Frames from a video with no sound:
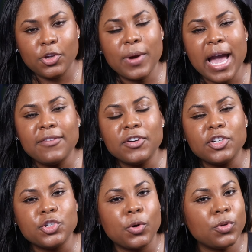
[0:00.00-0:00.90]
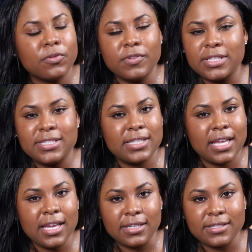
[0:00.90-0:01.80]
You have control over these
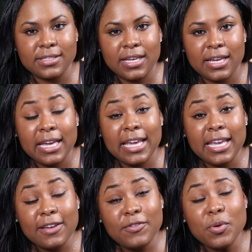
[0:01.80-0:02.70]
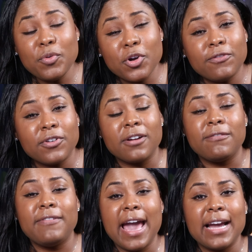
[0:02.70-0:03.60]
things. If you know for a
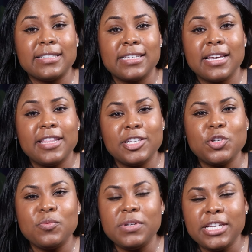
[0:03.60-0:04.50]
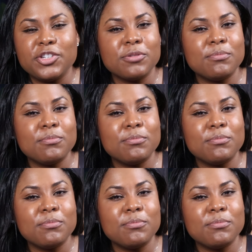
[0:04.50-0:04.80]
fact that you need